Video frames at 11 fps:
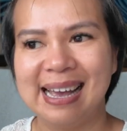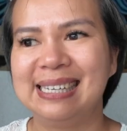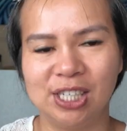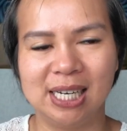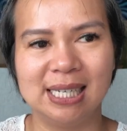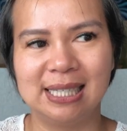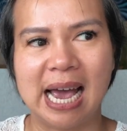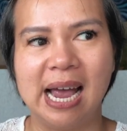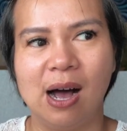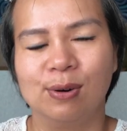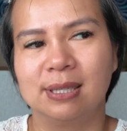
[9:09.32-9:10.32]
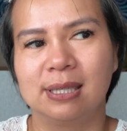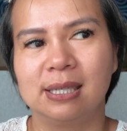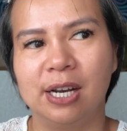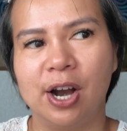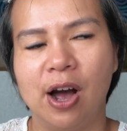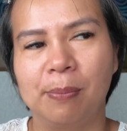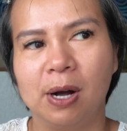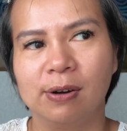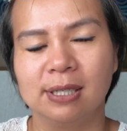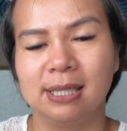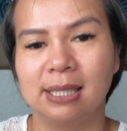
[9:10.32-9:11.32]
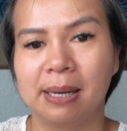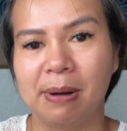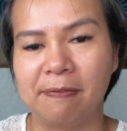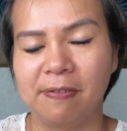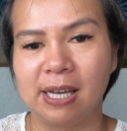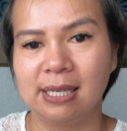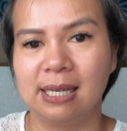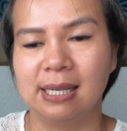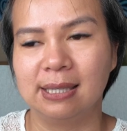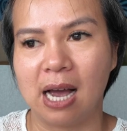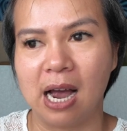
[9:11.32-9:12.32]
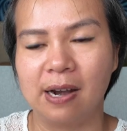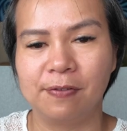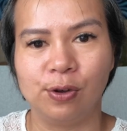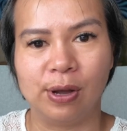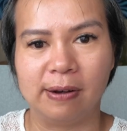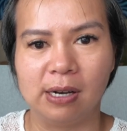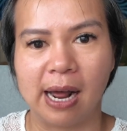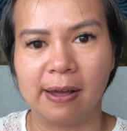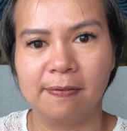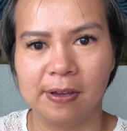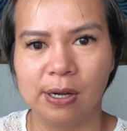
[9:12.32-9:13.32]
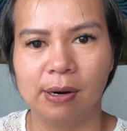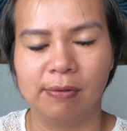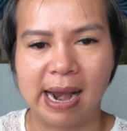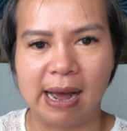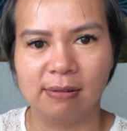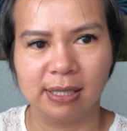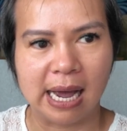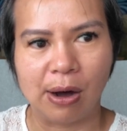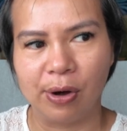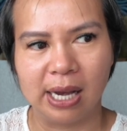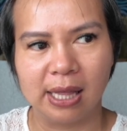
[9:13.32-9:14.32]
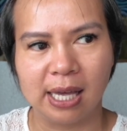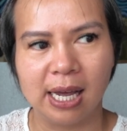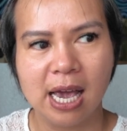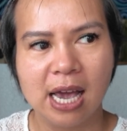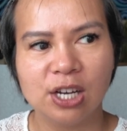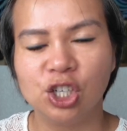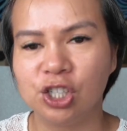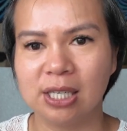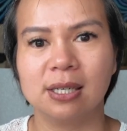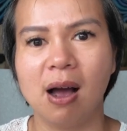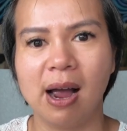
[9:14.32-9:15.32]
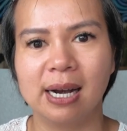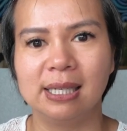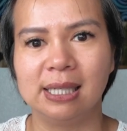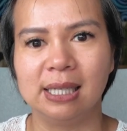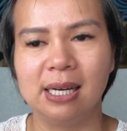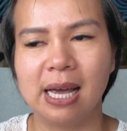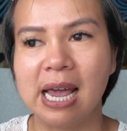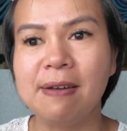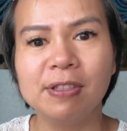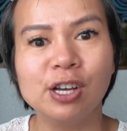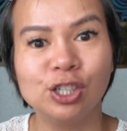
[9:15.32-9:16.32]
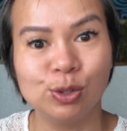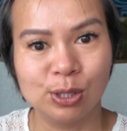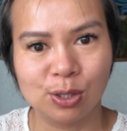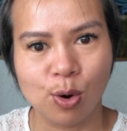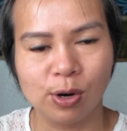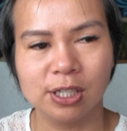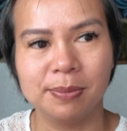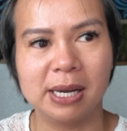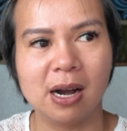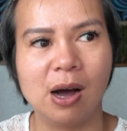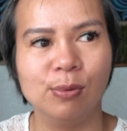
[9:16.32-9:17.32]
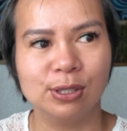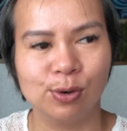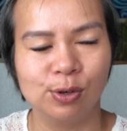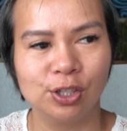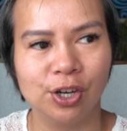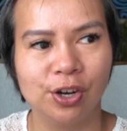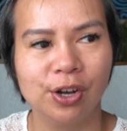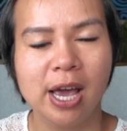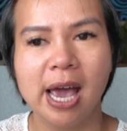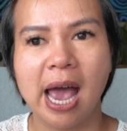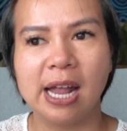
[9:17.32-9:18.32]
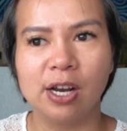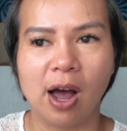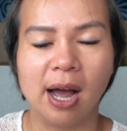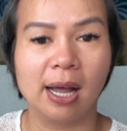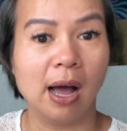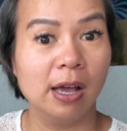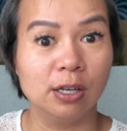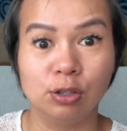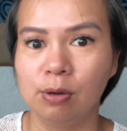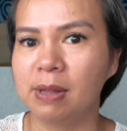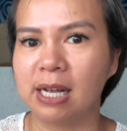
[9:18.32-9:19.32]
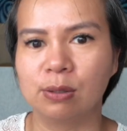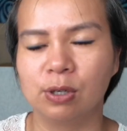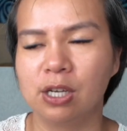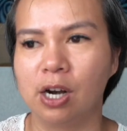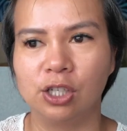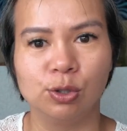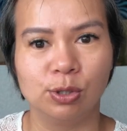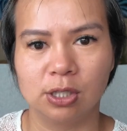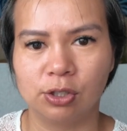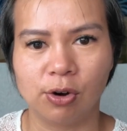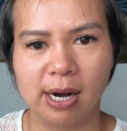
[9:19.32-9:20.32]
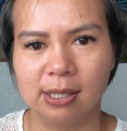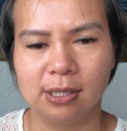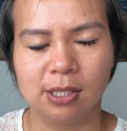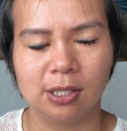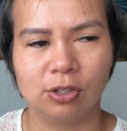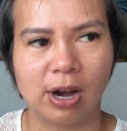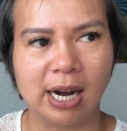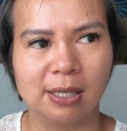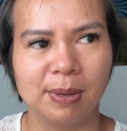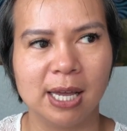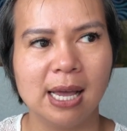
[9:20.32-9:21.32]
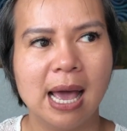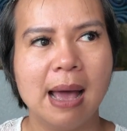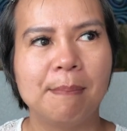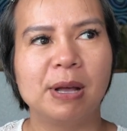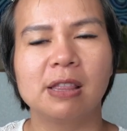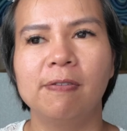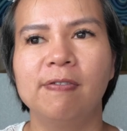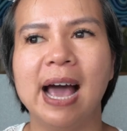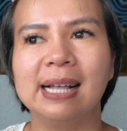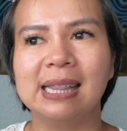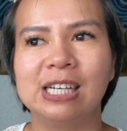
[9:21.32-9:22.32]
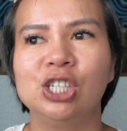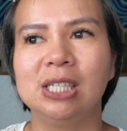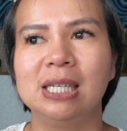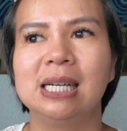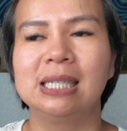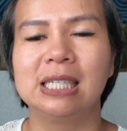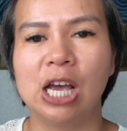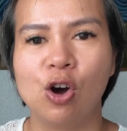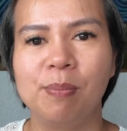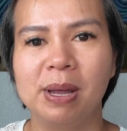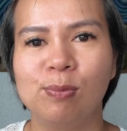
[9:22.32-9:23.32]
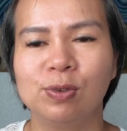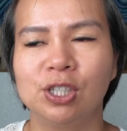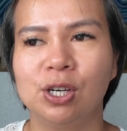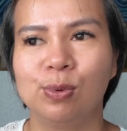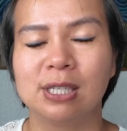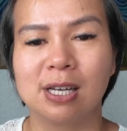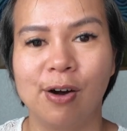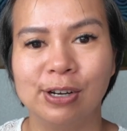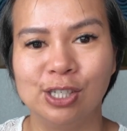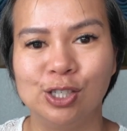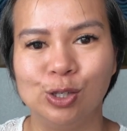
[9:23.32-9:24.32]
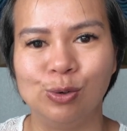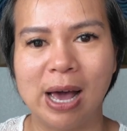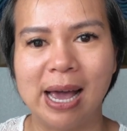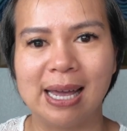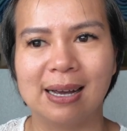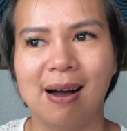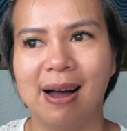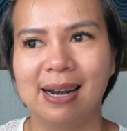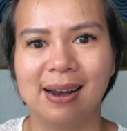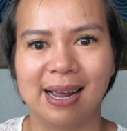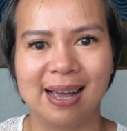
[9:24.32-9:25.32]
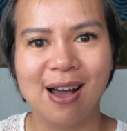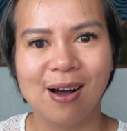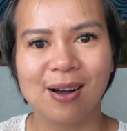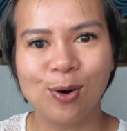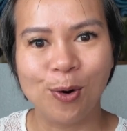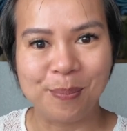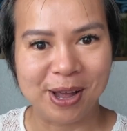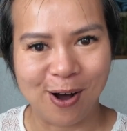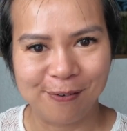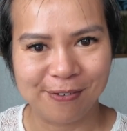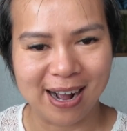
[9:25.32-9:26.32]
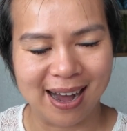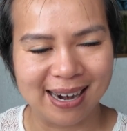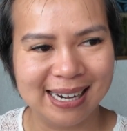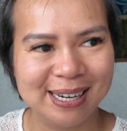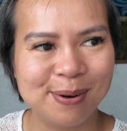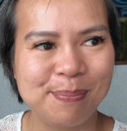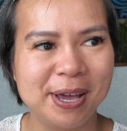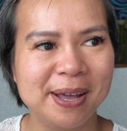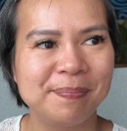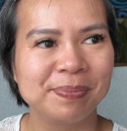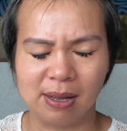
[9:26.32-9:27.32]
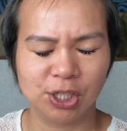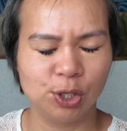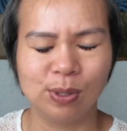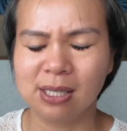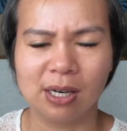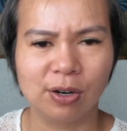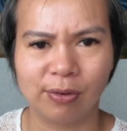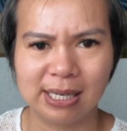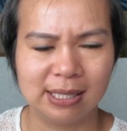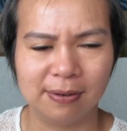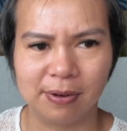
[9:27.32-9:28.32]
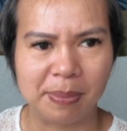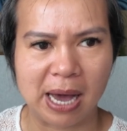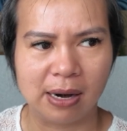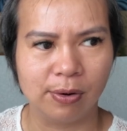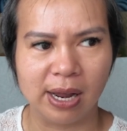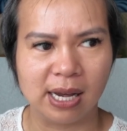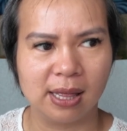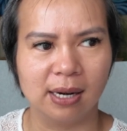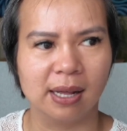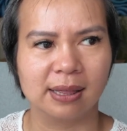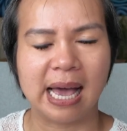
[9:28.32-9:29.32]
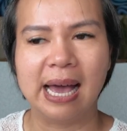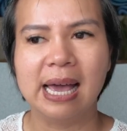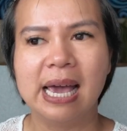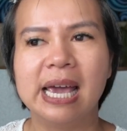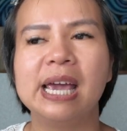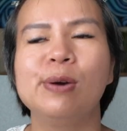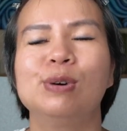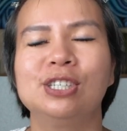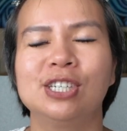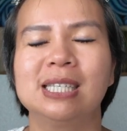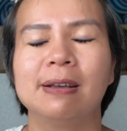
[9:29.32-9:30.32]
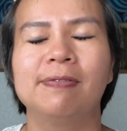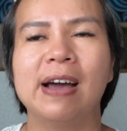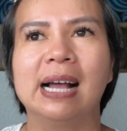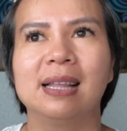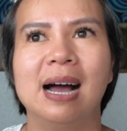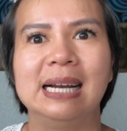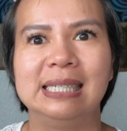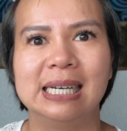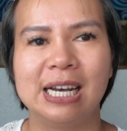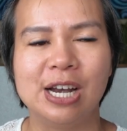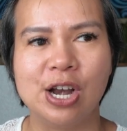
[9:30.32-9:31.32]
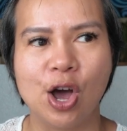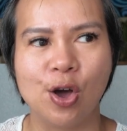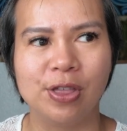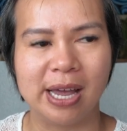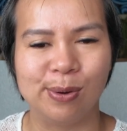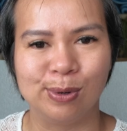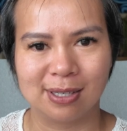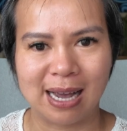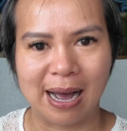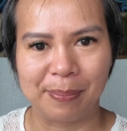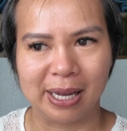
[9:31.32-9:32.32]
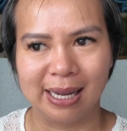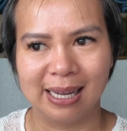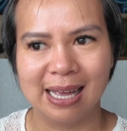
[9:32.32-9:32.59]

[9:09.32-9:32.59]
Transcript: She didn't say I'm going to stick my fingers inside of you and feel around now or anything. She just kind of did it, even though she was talking to me and I was talking to her. And, I assumed that's what, she was trying to distract me. But the fact that she didn't tell me she was going to do that, it kind of caught me off guard a little bit. She wasn't aggressive about it or anything like that. It was just the fact that I didn't know that it was coming.